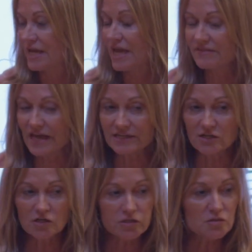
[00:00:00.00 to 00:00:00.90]
And that
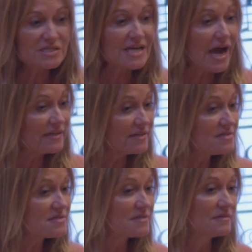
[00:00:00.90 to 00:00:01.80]
includes
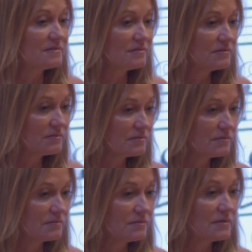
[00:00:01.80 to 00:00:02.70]
kindness,
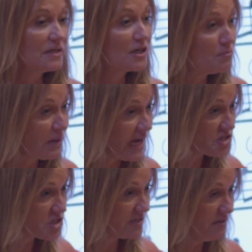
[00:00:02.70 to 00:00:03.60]

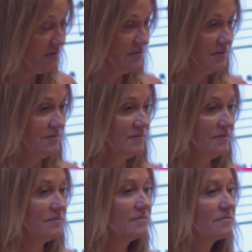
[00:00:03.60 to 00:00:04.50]
compassion,
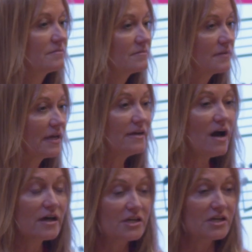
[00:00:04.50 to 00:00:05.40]
and
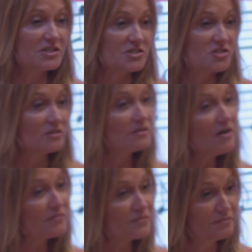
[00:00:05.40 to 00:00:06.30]
unconditional love.